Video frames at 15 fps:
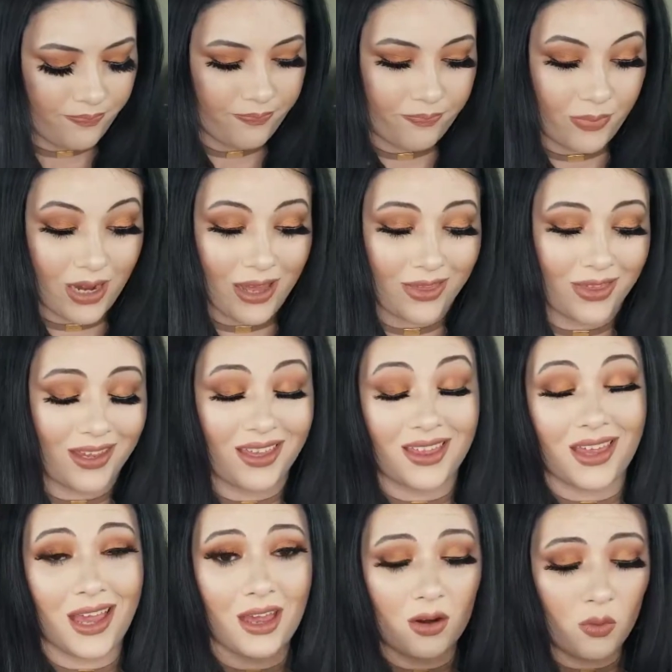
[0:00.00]
but I think
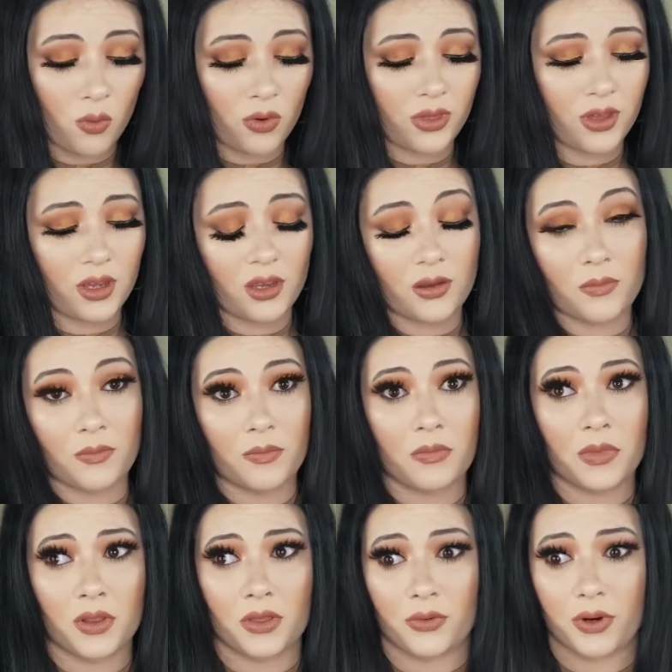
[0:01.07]
that or the
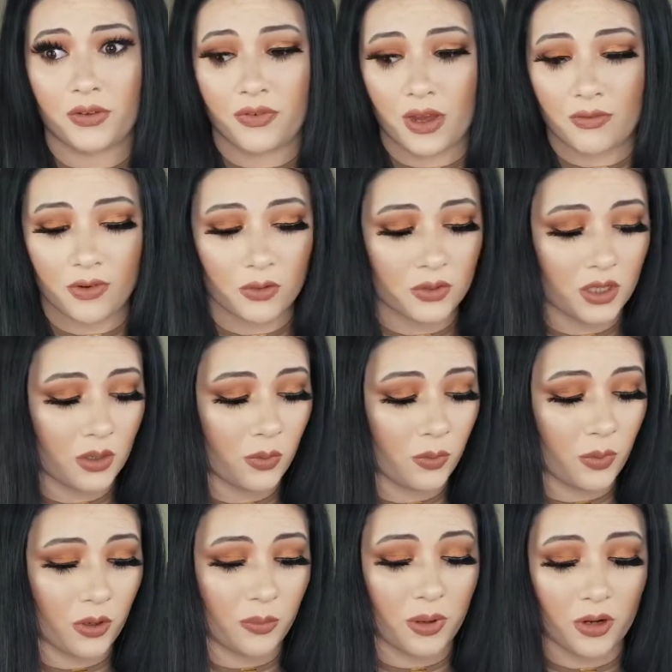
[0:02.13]
M3502 would
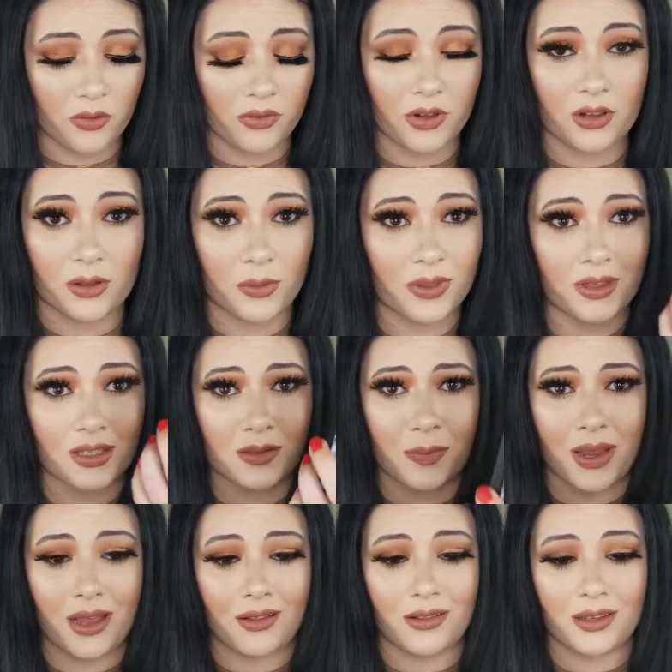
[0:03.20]
work perfectly with this
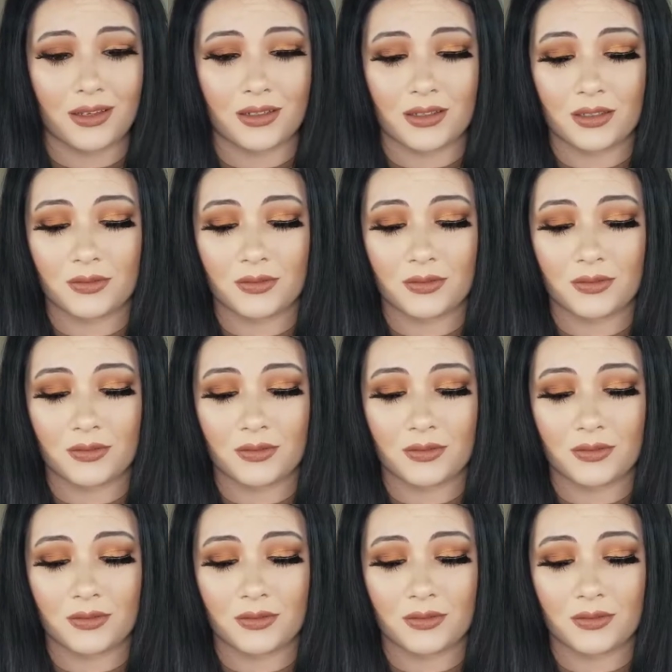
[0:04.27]
palette.